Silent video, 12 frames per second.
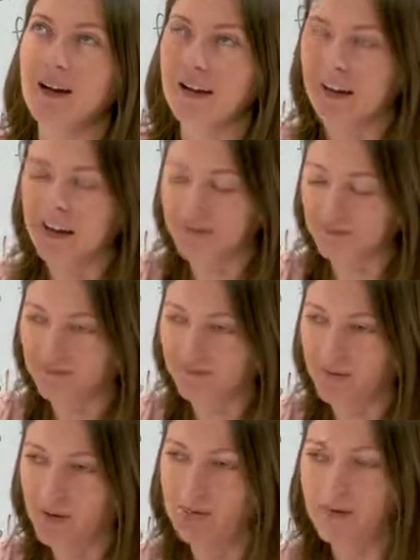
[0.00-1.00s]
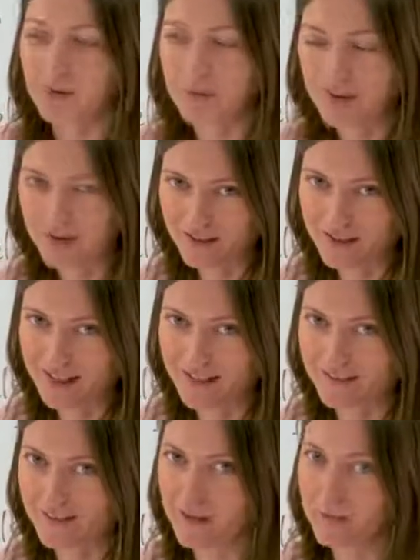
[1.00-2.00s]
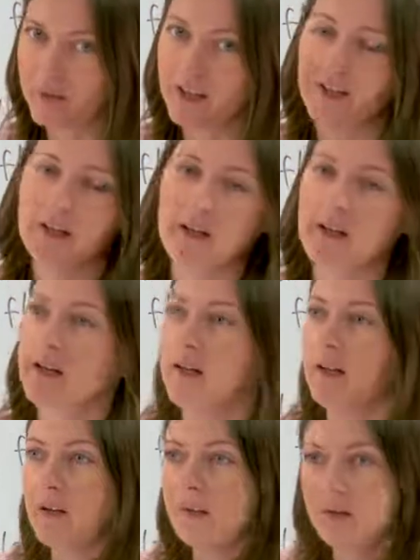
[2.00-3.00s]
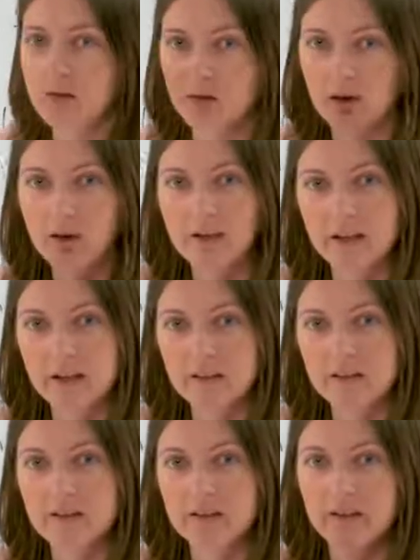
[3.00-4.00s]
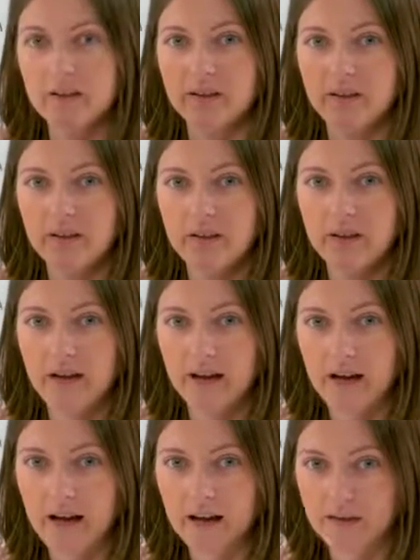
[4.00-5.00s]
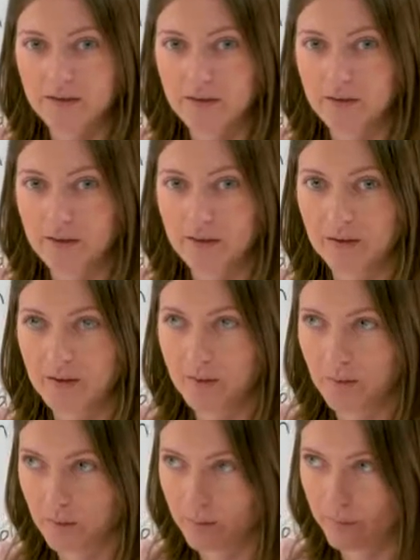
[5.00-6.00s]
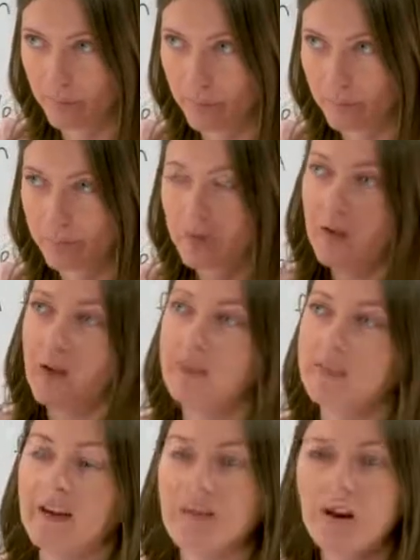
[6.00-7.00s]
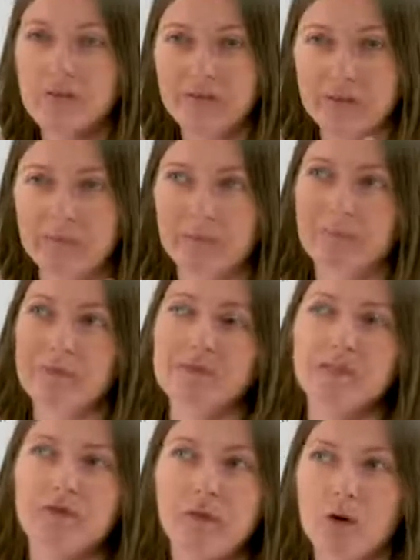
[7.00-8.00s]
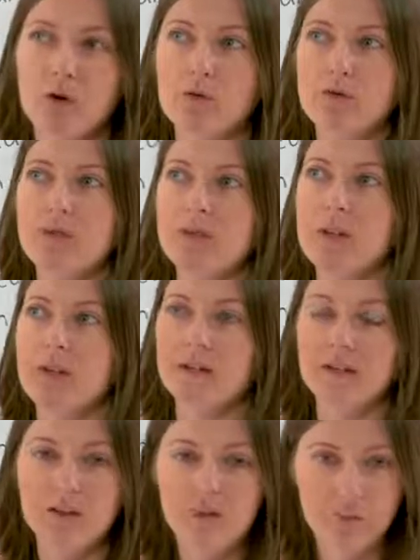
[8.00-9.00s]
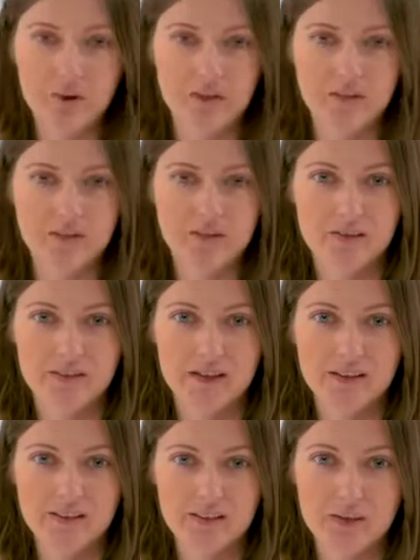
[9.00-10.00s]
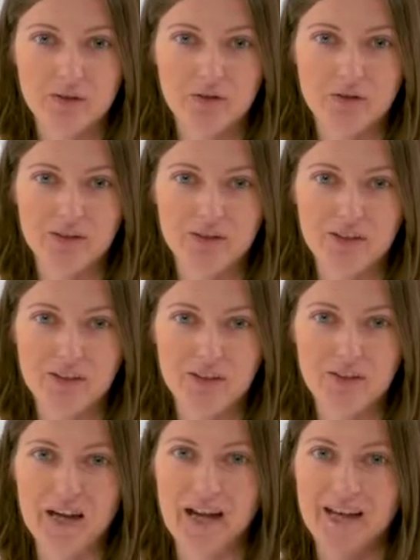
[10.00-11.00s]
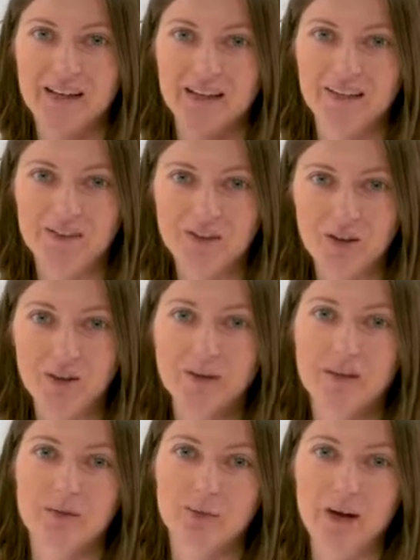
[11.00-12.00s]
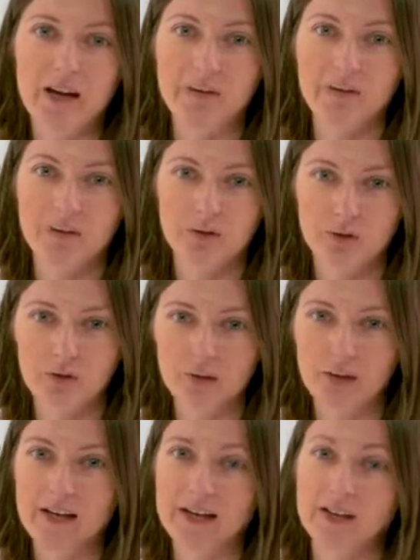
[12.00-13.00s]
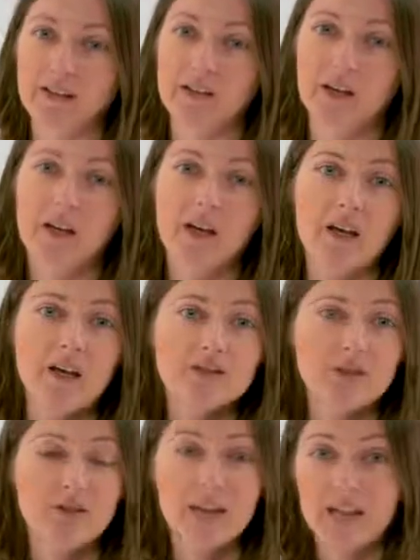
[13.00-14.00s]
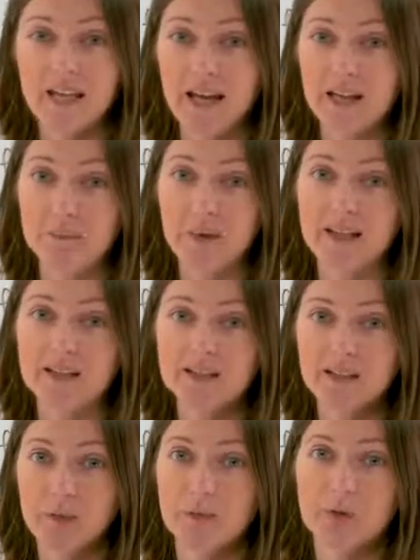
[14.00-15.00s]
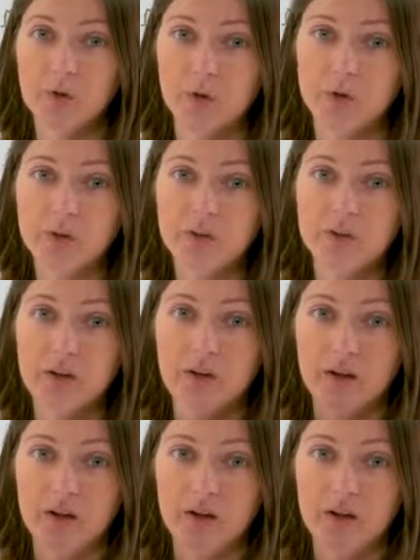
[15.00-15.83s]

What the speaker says: Okay, I was going to mention it later, but Scotland, and there are some devolved governments in the countries of the UK, in Scotland, Wales and Northern Ireland. So they can make some laws